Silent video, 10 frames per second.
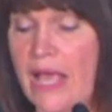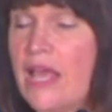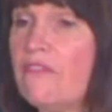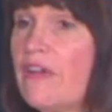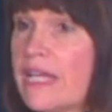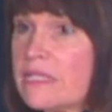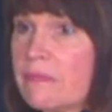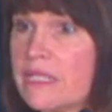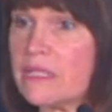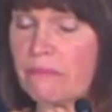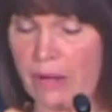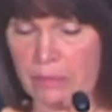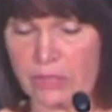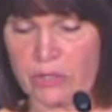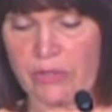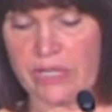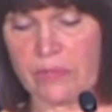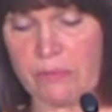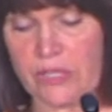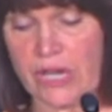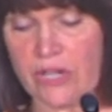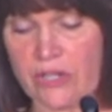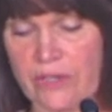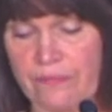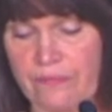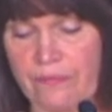investments in public transportation,